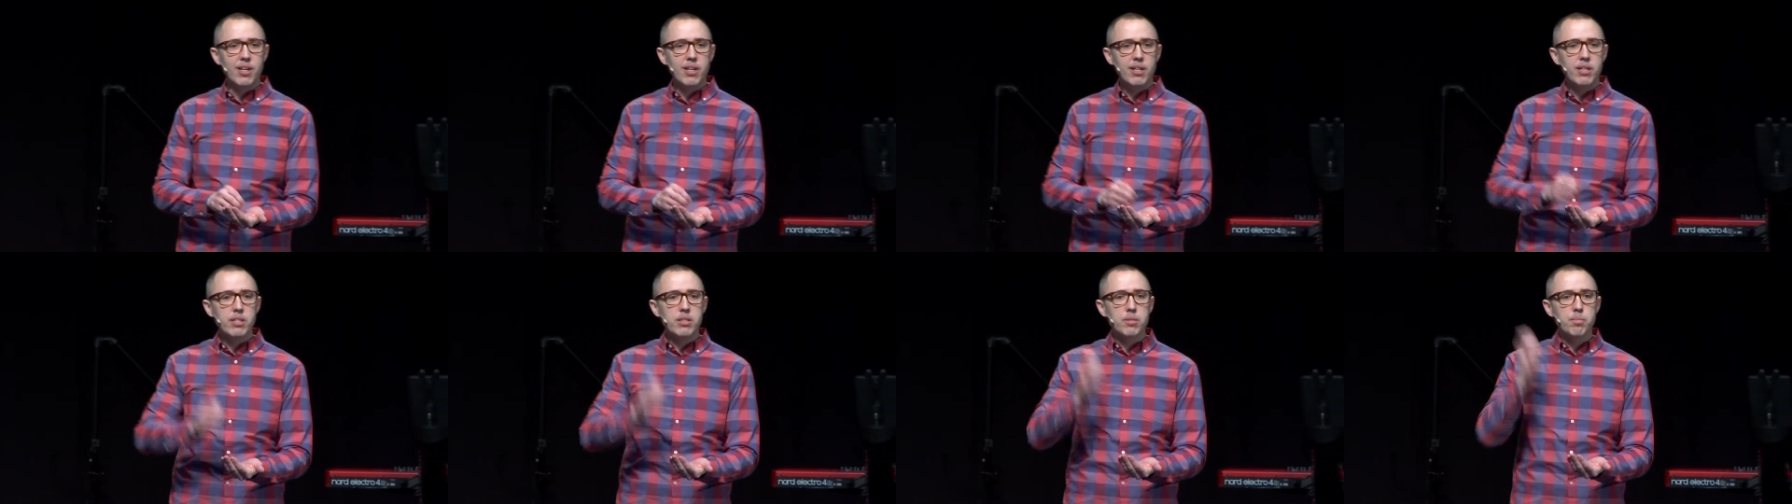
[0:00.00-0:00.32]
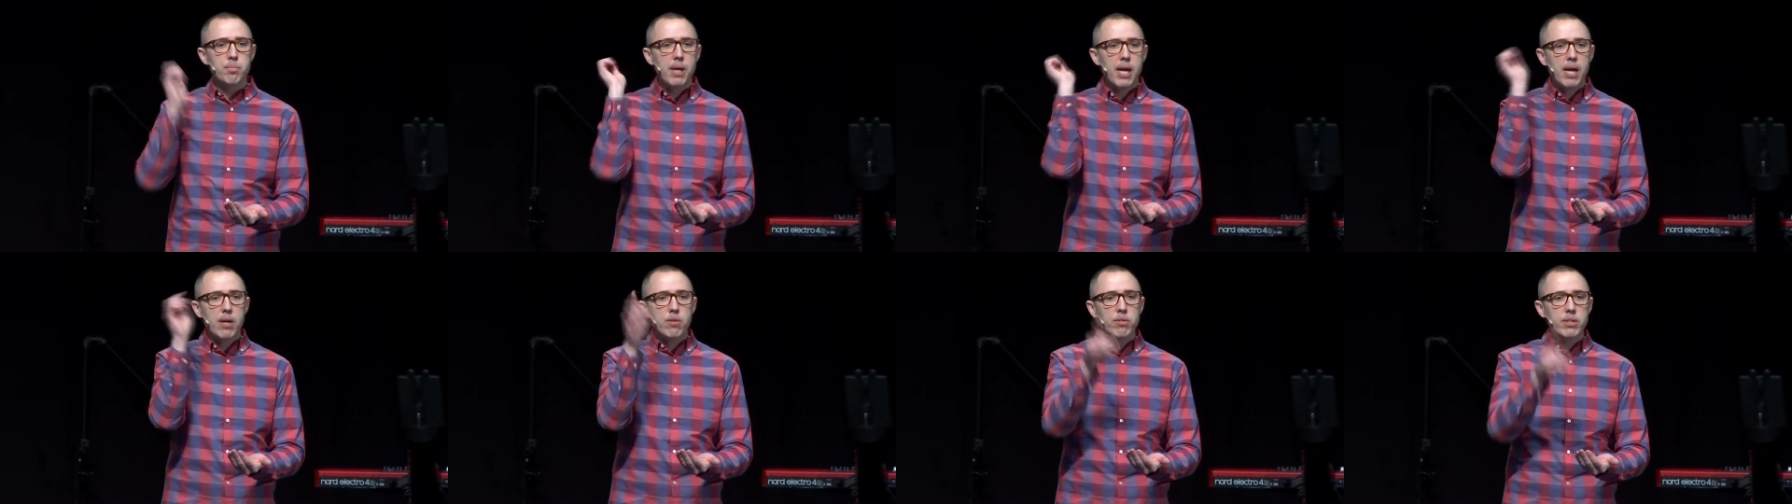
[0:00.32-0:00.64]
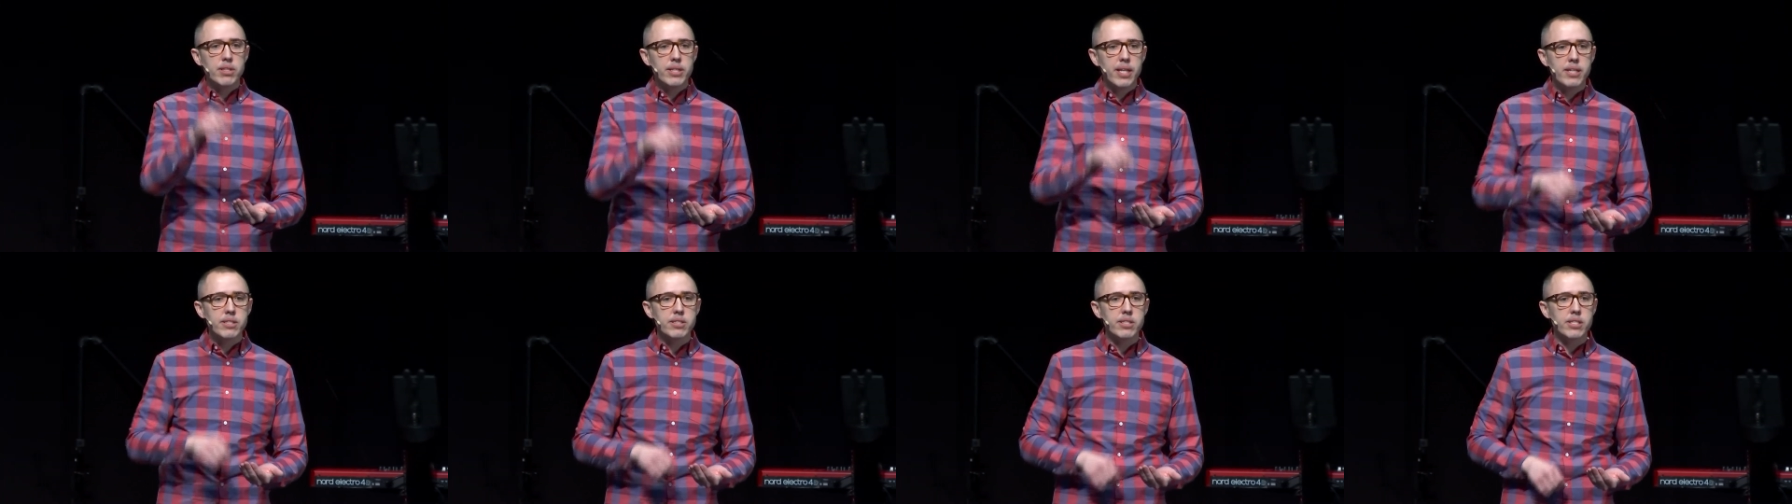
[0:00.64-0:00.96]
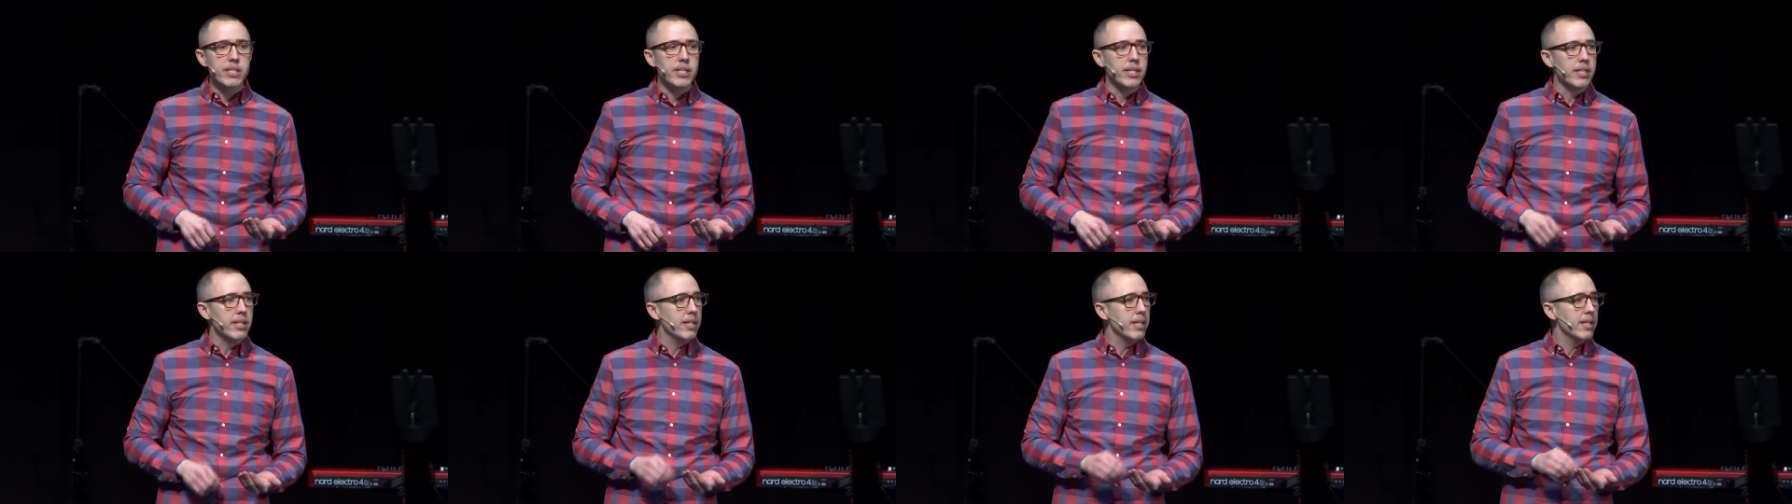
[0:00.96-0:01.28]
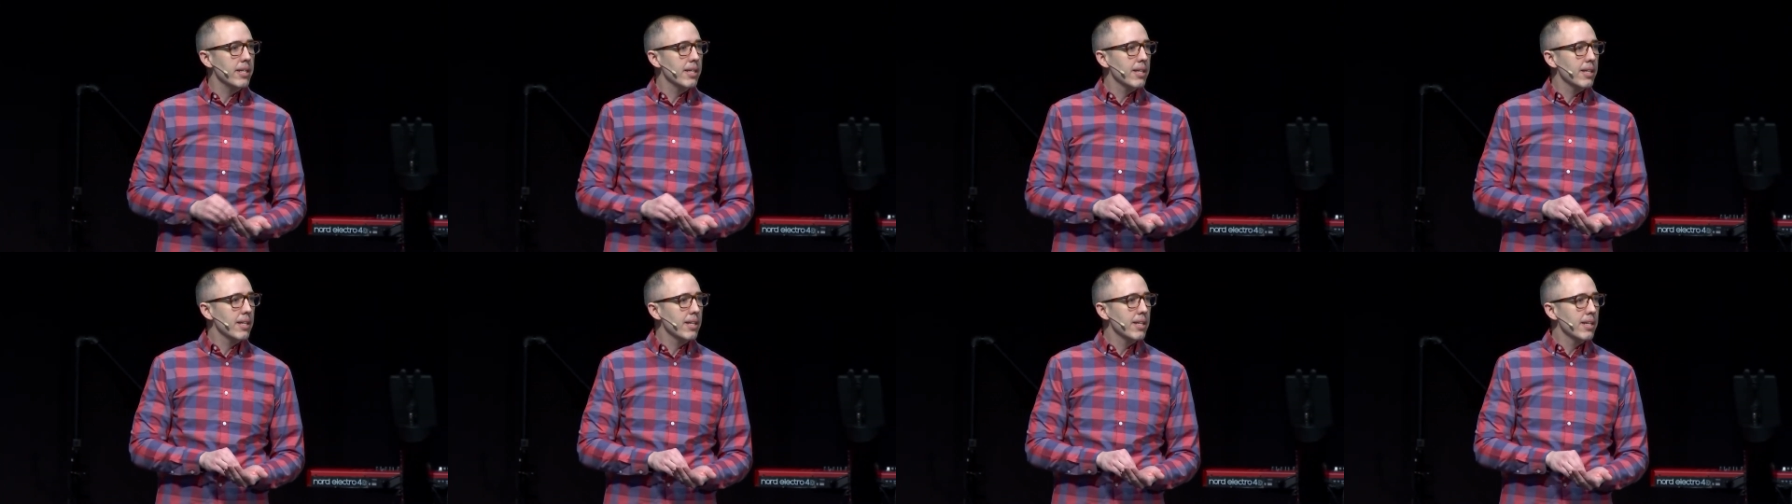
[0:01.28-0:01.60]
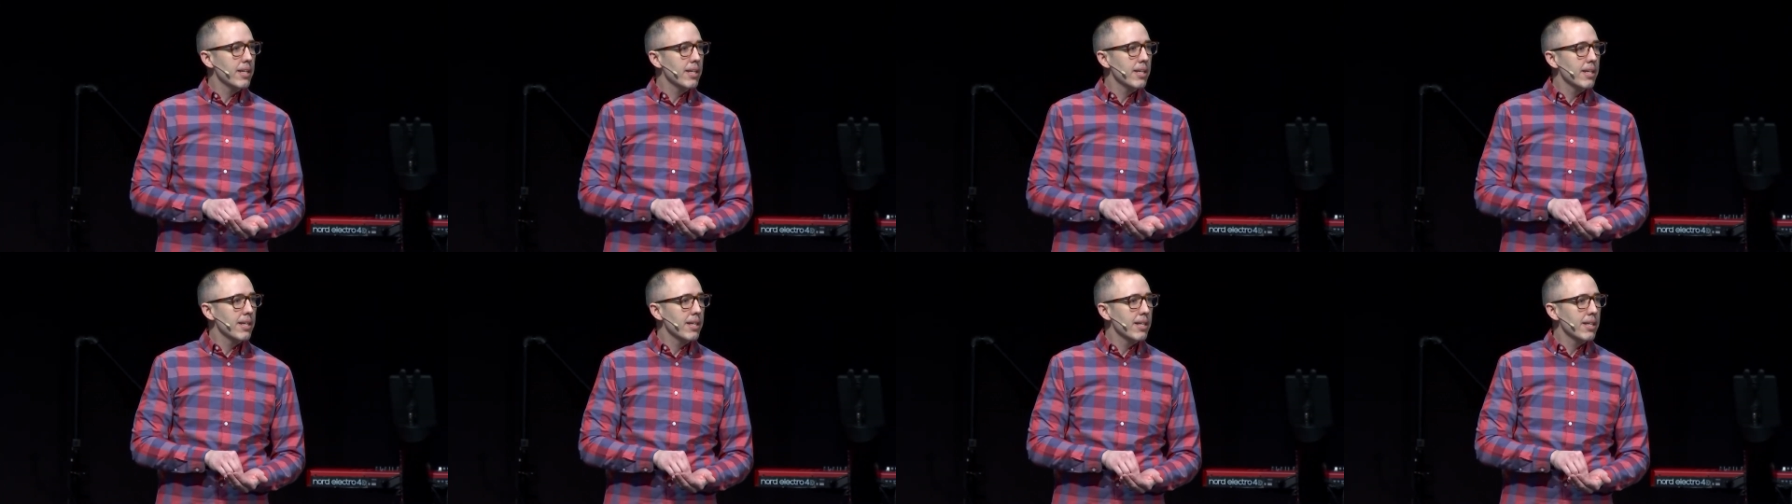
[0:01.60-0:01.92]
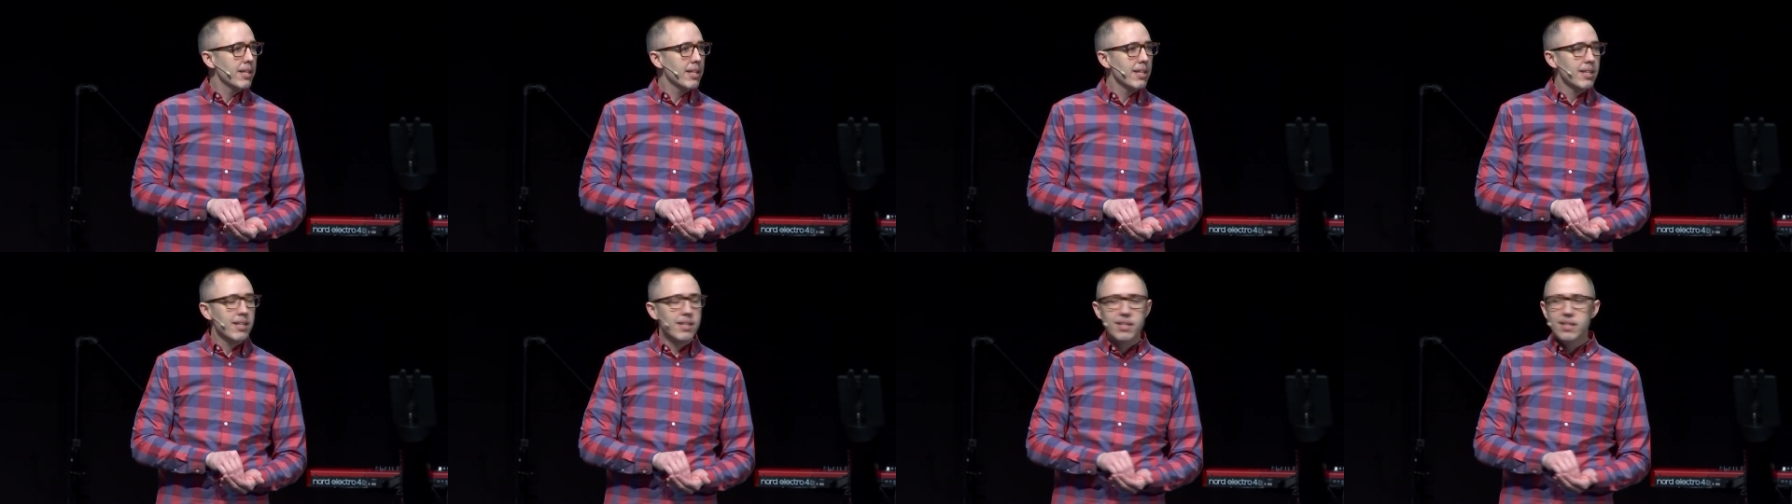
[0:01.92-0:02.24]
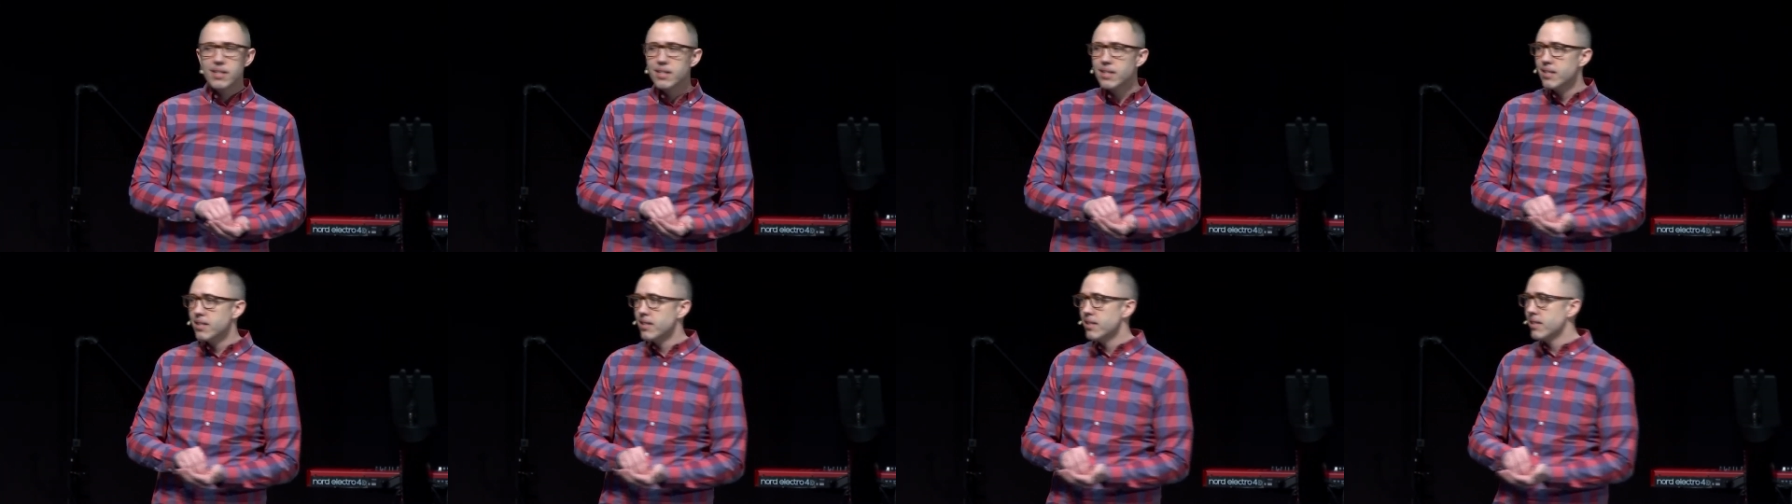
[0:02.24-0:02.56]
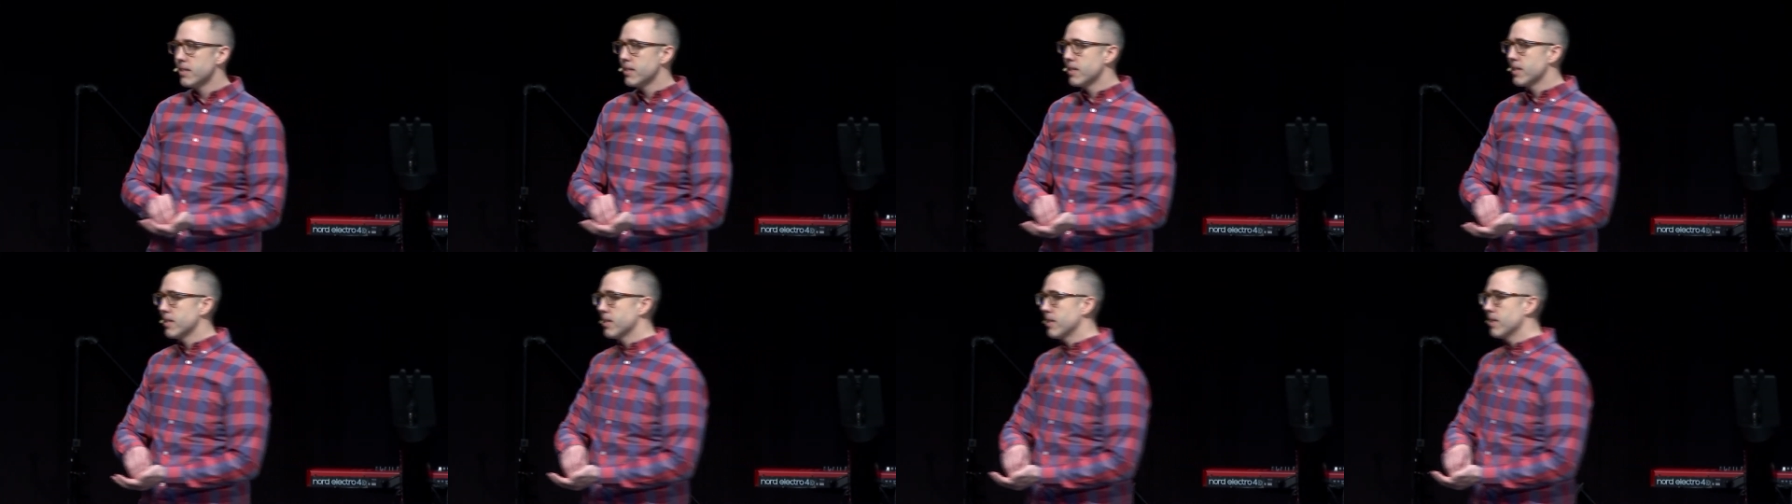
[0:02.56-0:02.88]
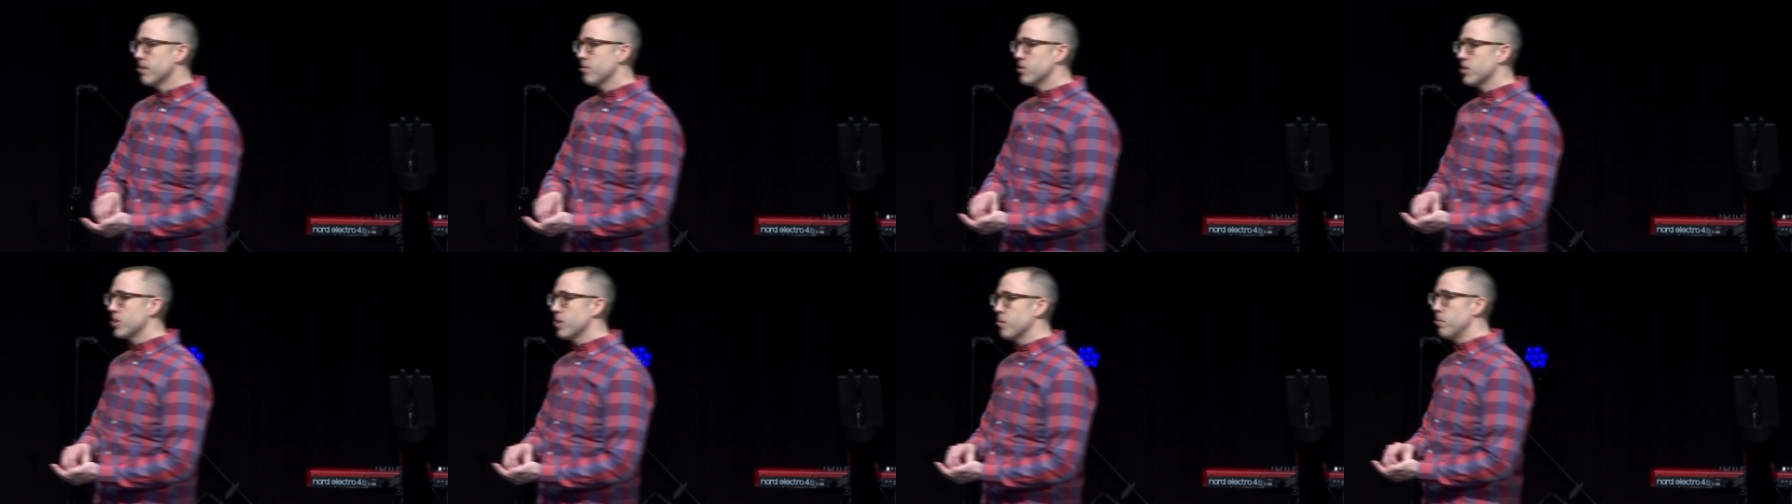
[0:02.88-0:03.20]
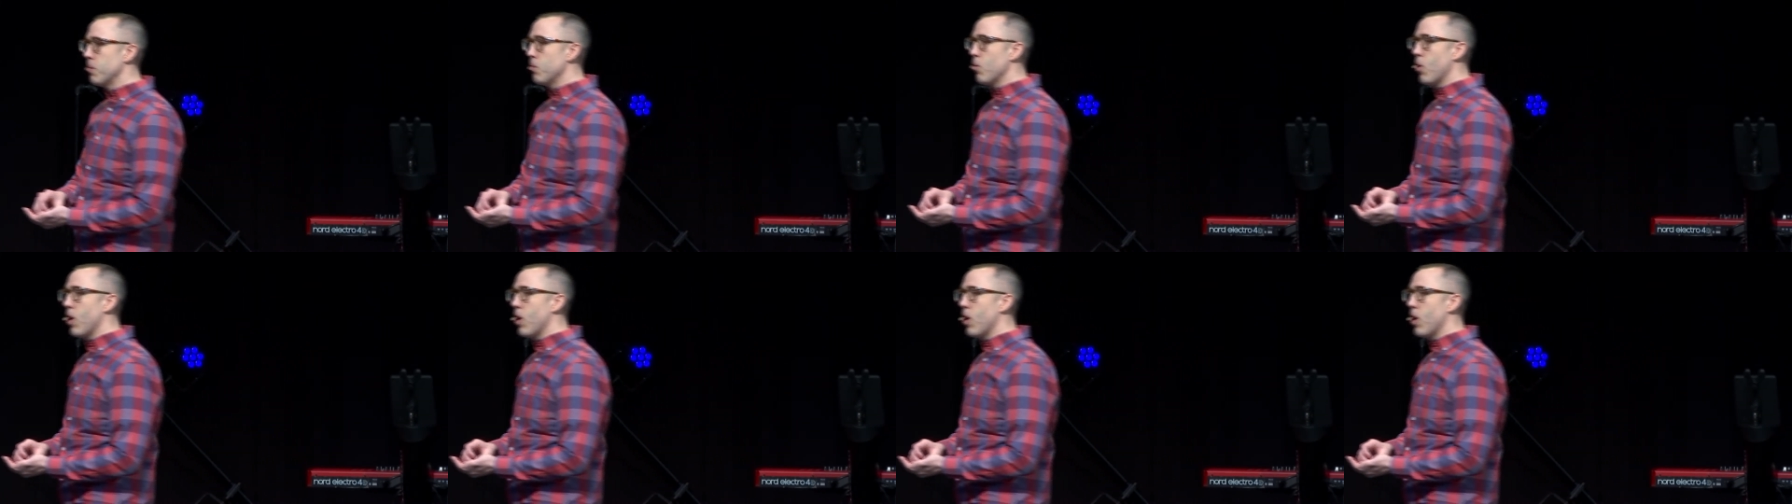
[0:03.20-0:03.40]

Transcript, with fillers: There's power in that seed. I'm just gonna be